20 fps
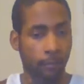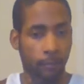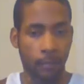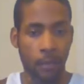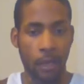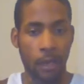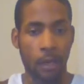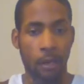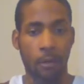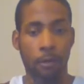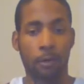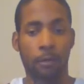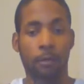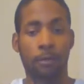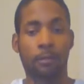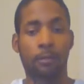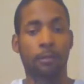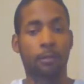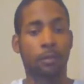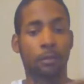head
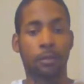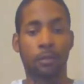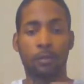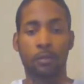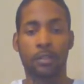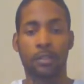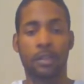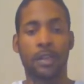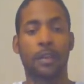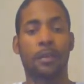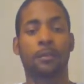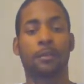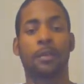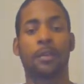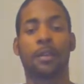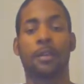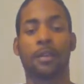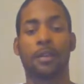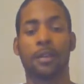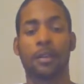on, do the same
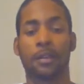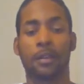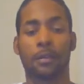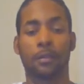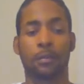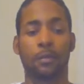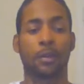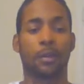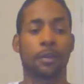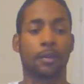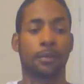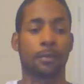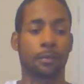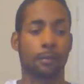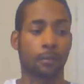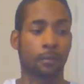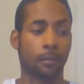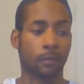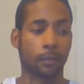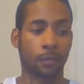thing again with it.
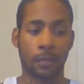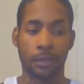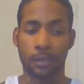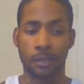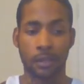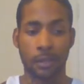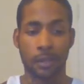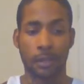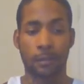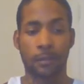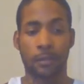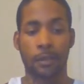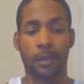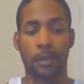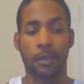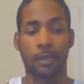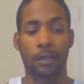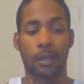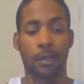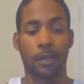Same
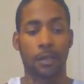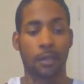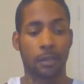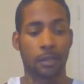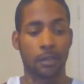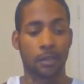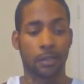thing, like